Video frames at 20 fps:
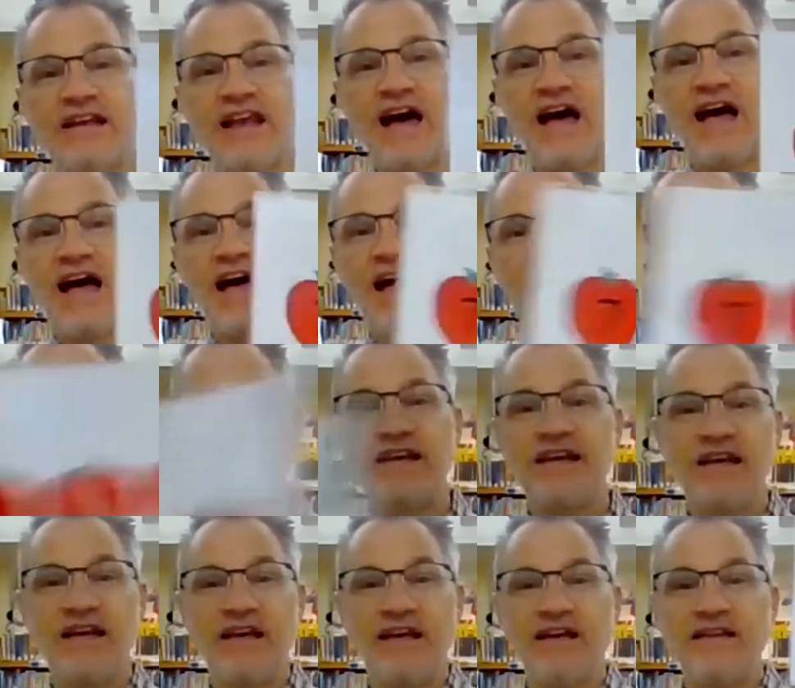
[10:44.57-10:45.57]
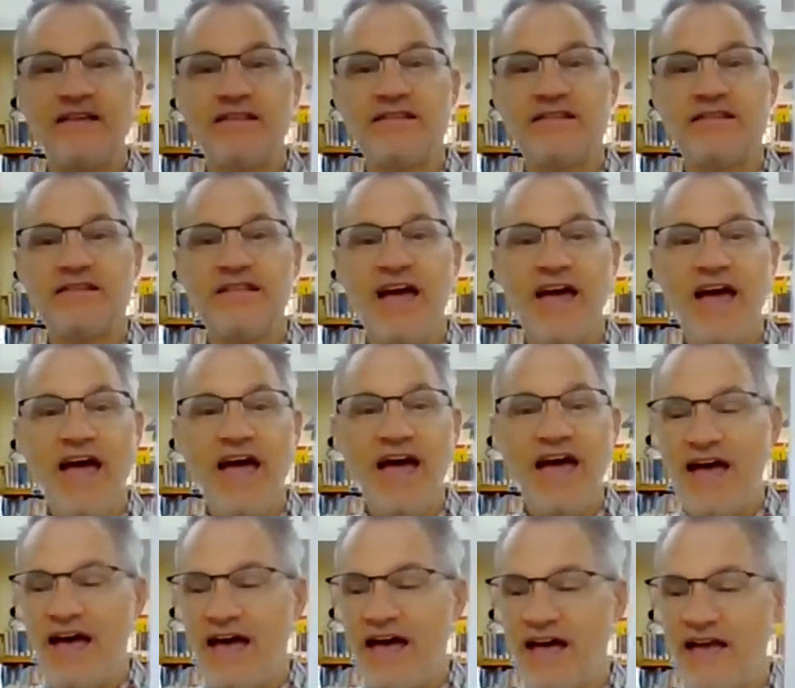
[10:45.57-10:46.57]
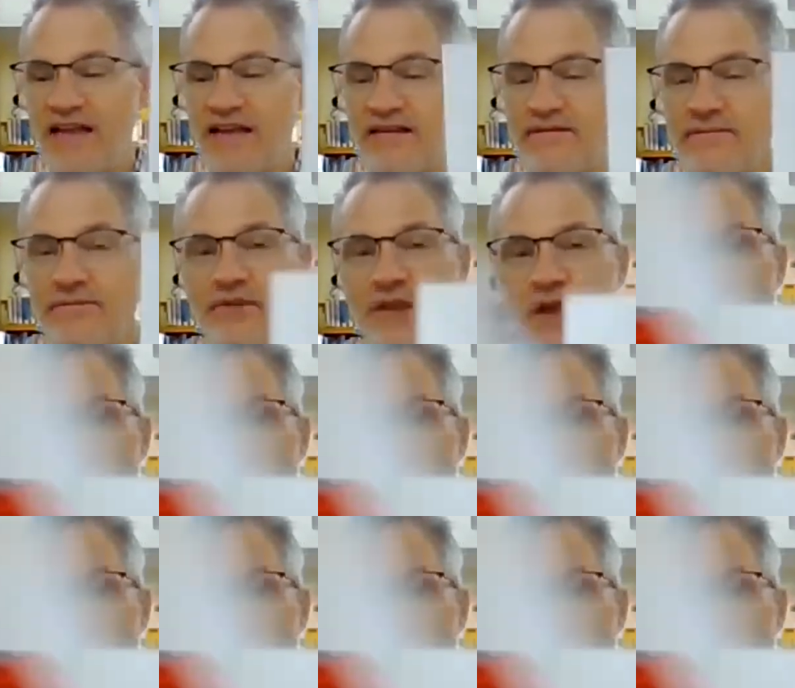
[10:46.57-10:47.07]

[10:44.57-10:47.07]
nine, ten.